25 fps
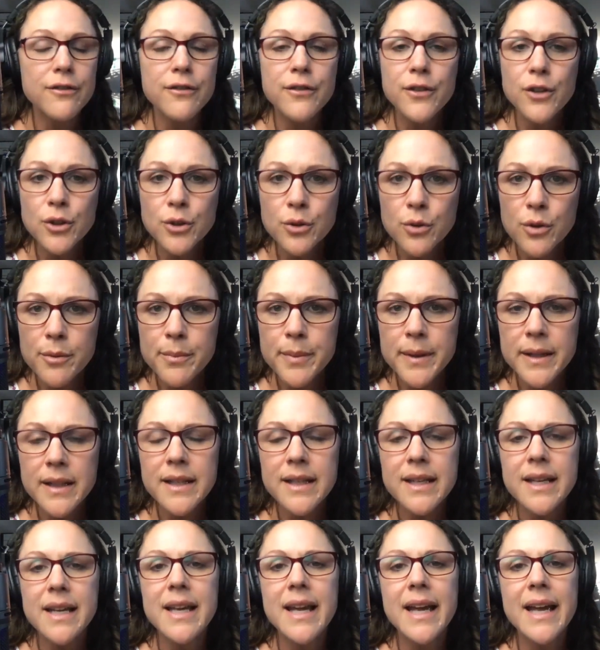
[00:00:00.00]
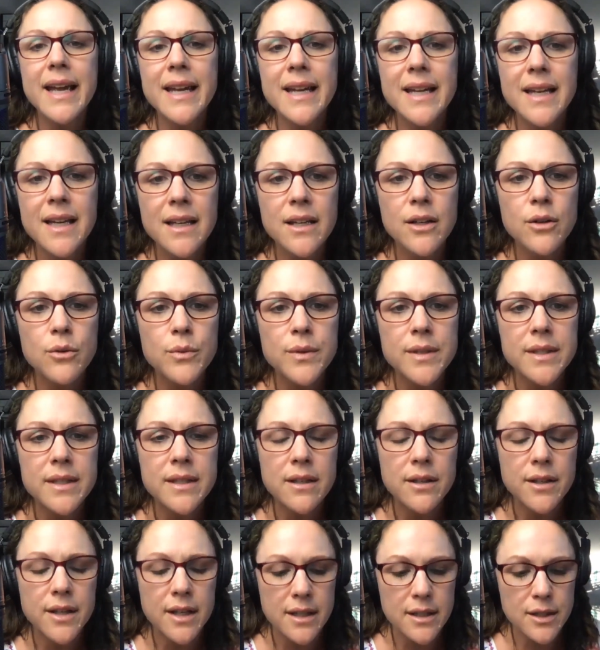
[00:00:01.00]
vulnerability, and
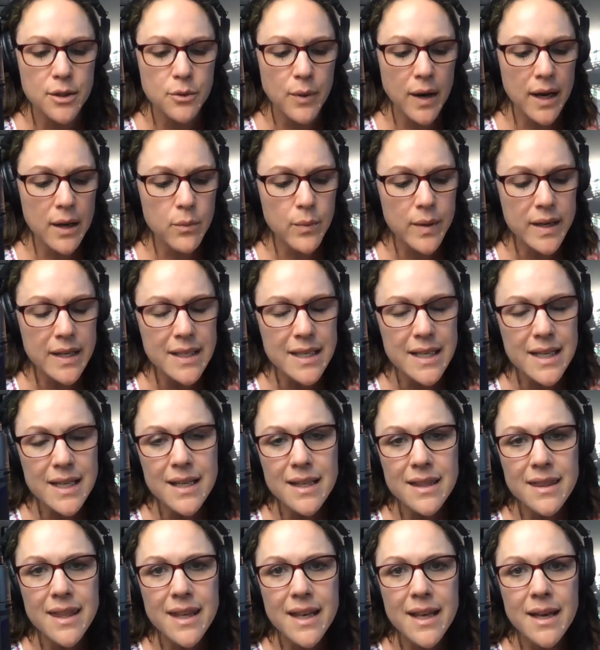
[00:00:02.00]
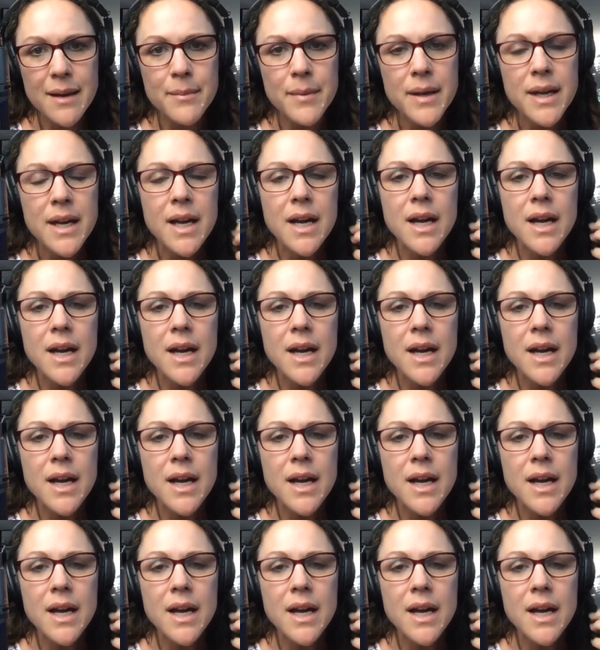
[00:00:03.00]
resilience, right? We need them.